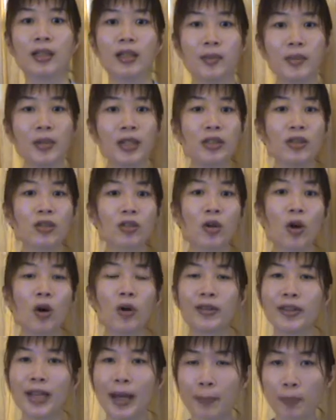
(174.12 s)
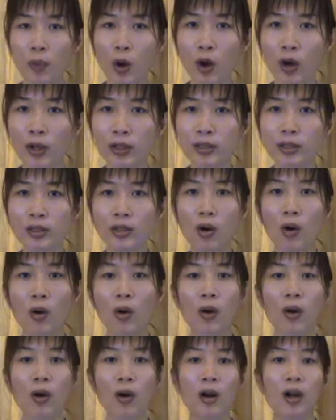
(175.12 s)
means on that point
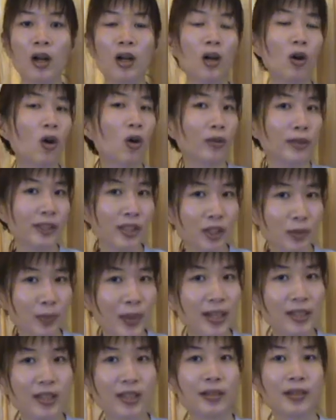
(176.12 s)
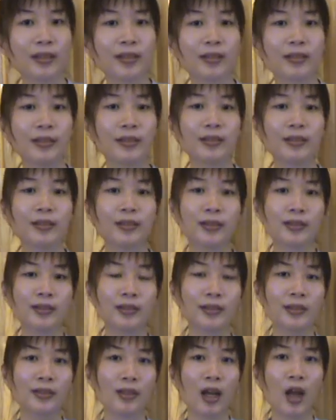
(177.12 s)
or on this matter.
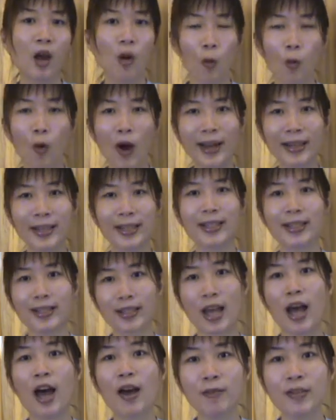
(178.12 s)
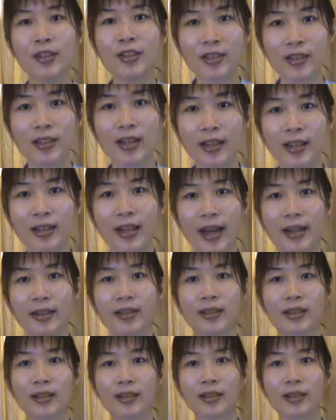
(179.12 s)
What is having said that?